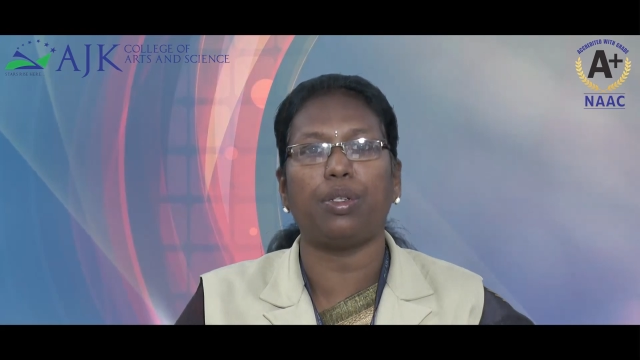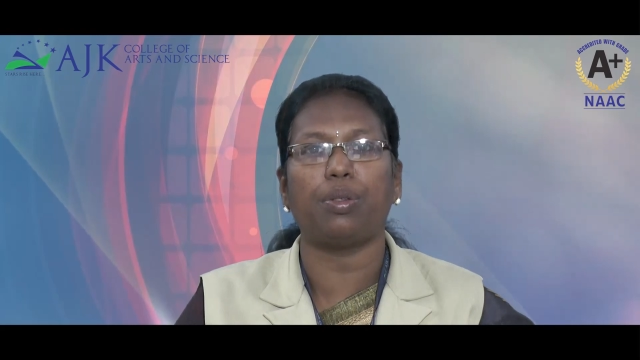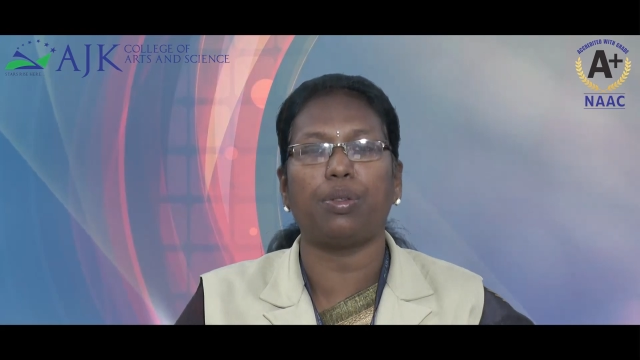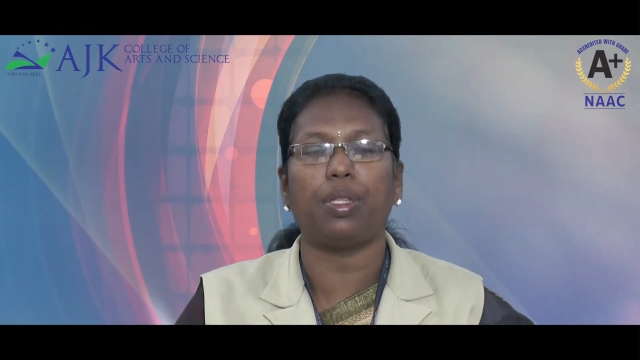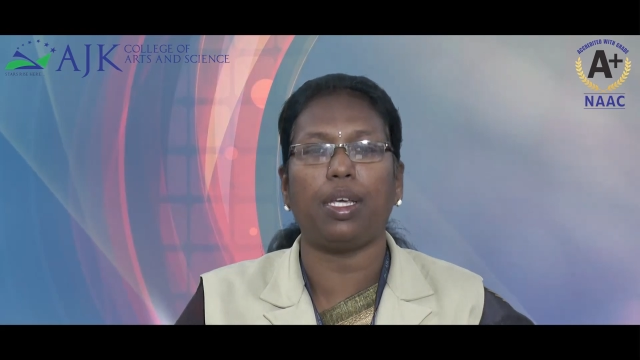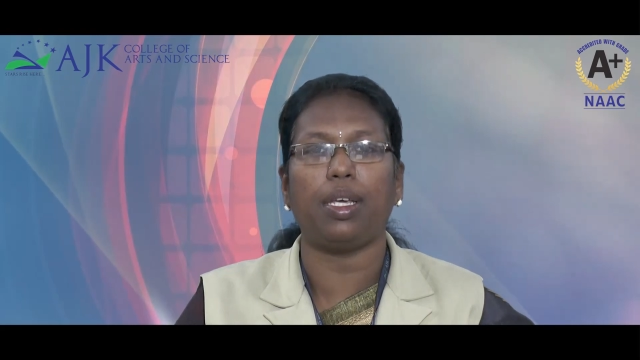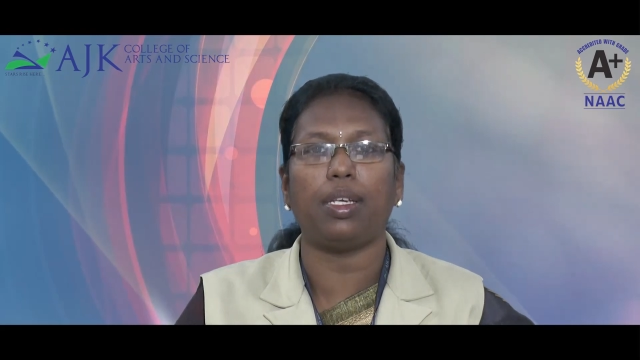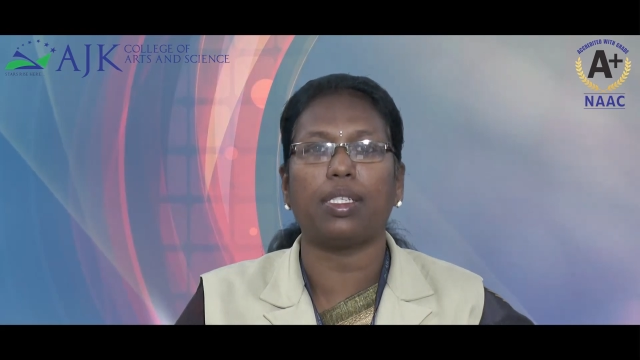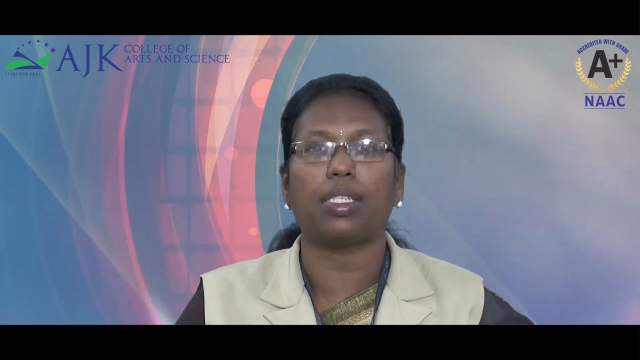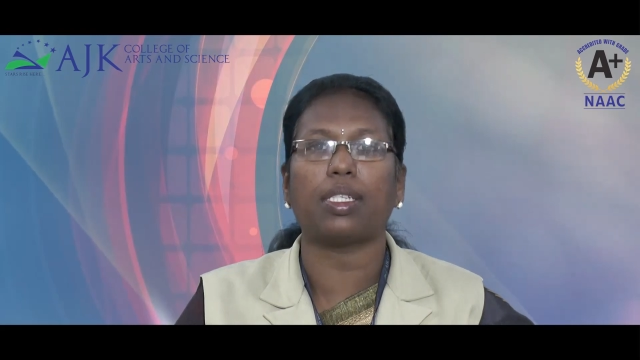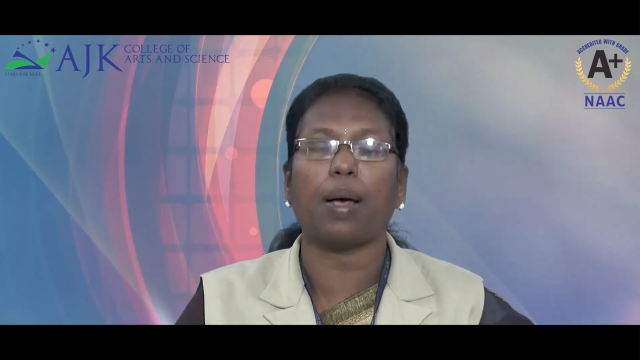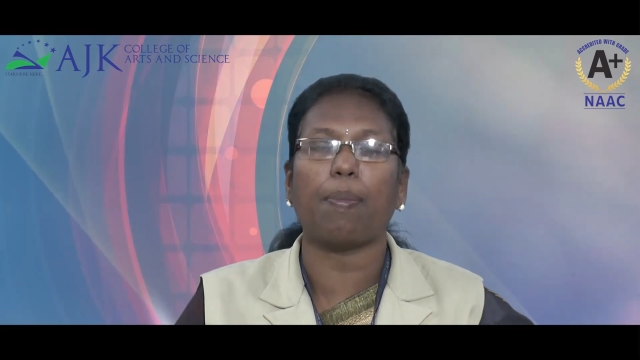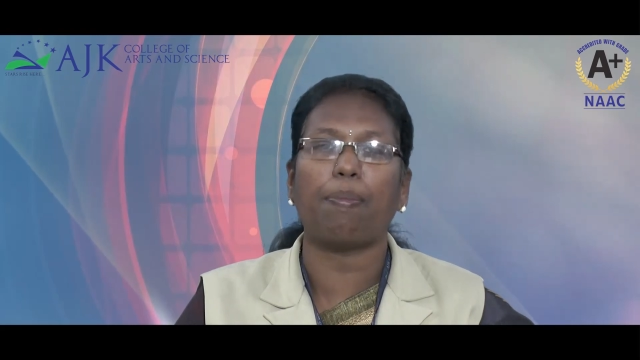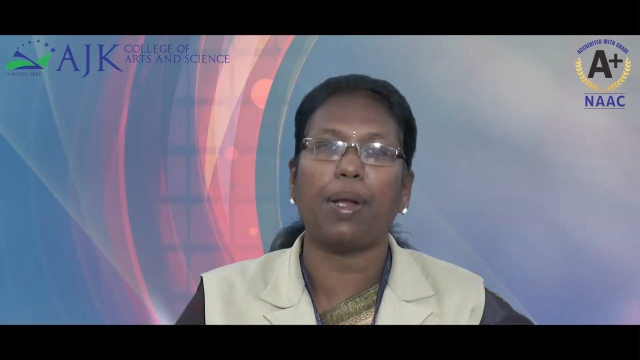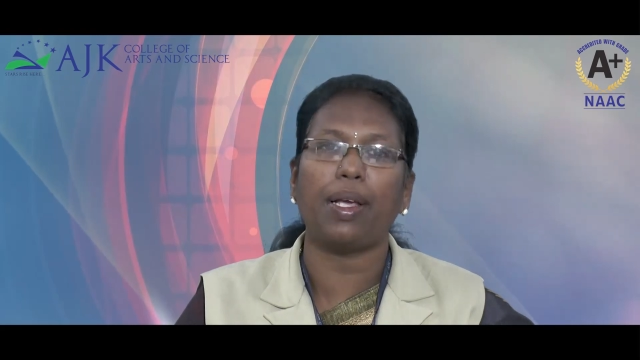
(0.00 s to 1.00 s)
into the
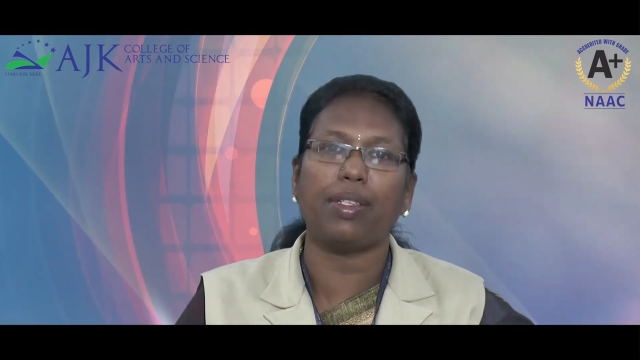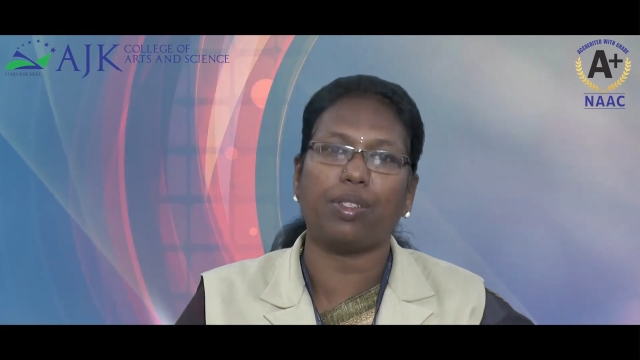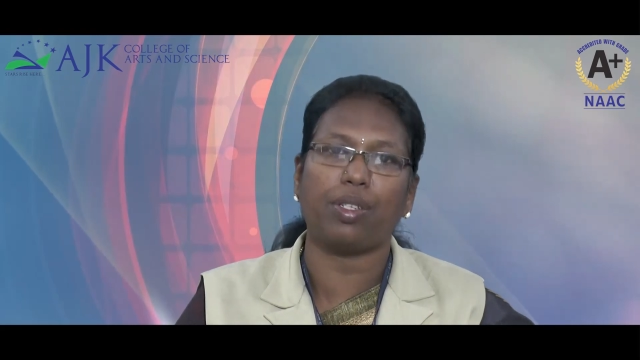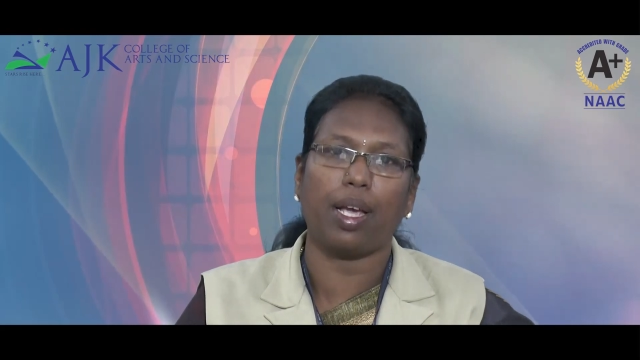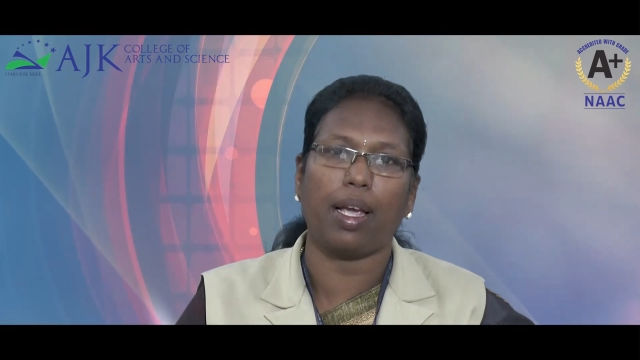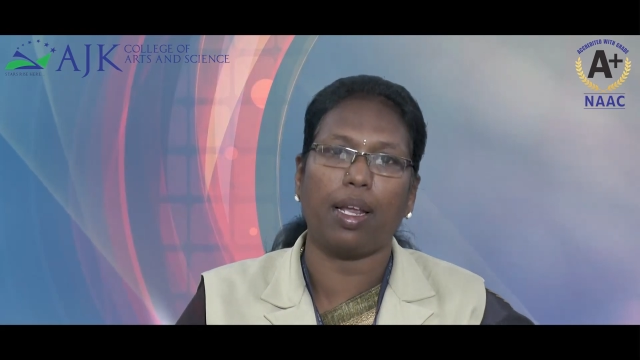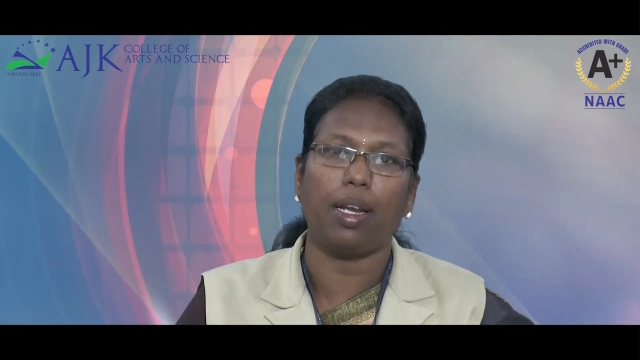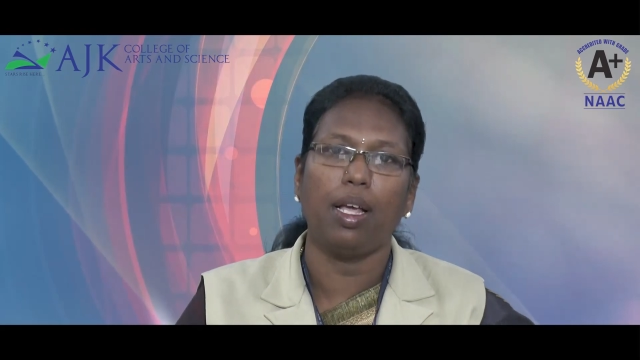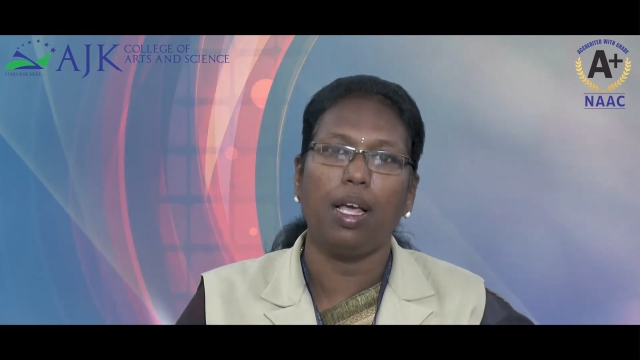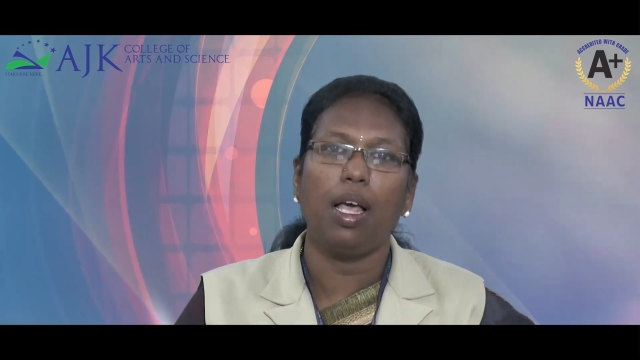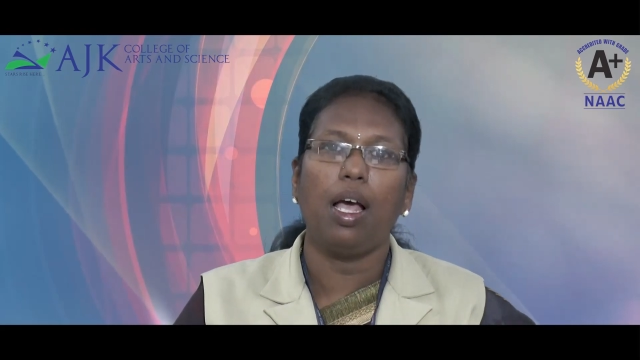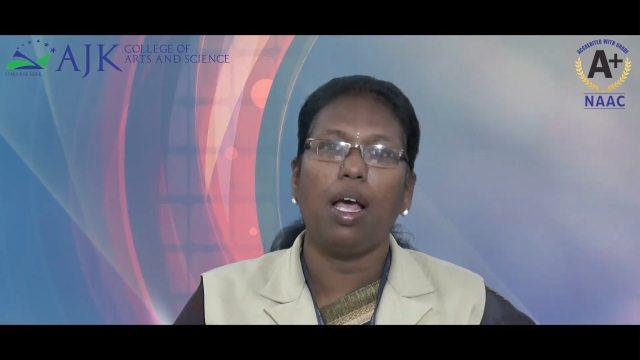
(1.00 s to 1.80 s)
supply chain